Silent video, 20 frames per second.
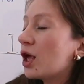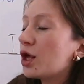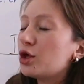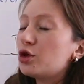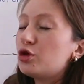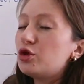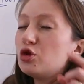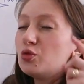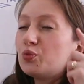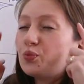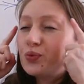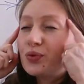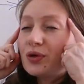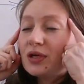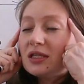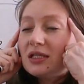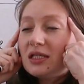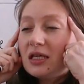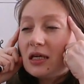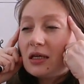you
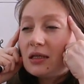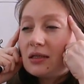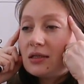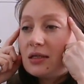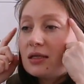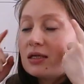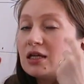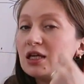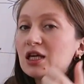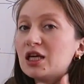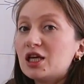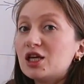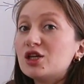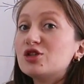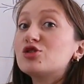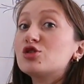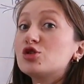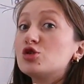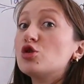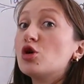predict.
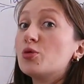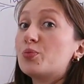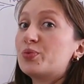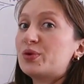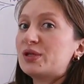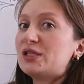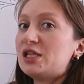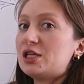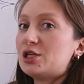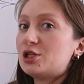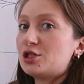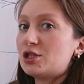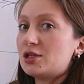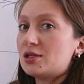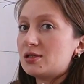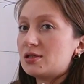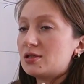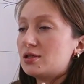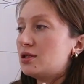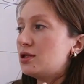It's your
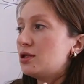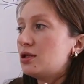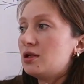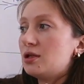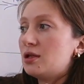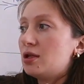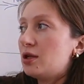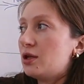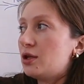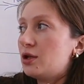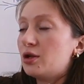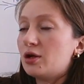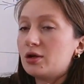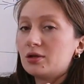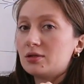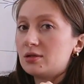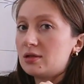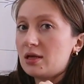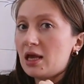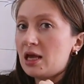predictions,
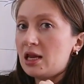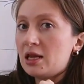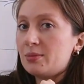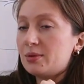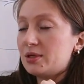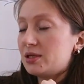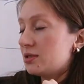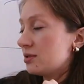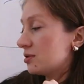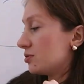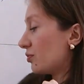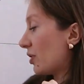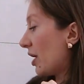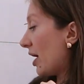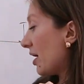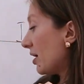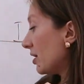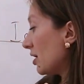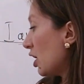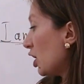not anybody's,
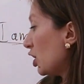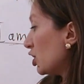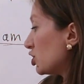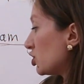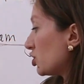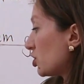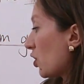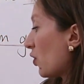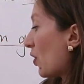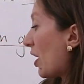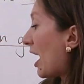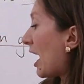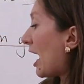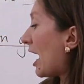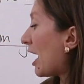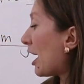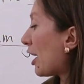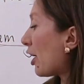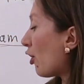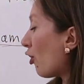right? So,
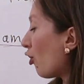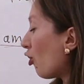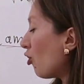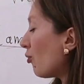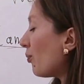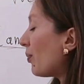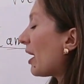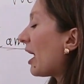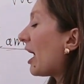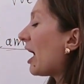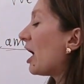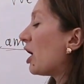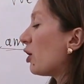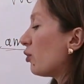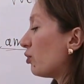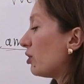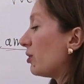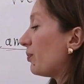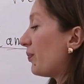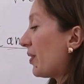I hope I
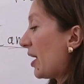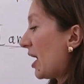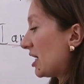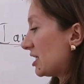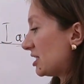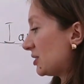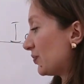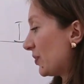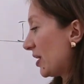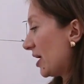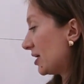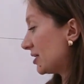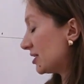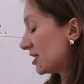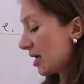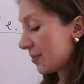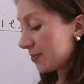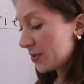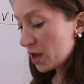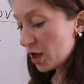will pass my
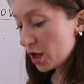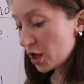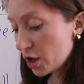exam.